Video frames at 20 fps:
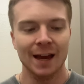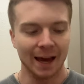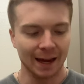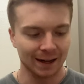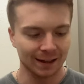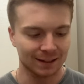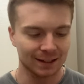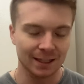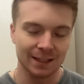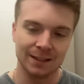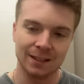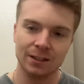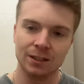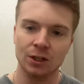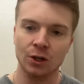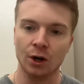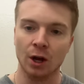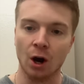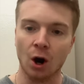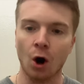And I think they're
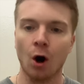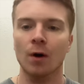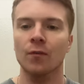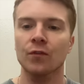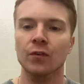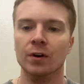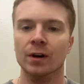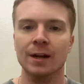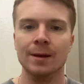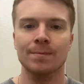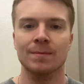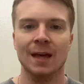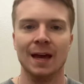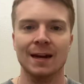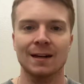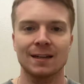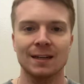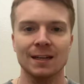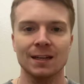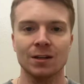going to offer him
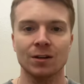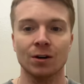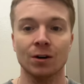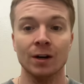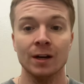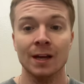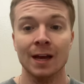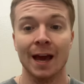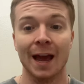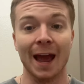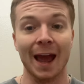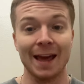that deal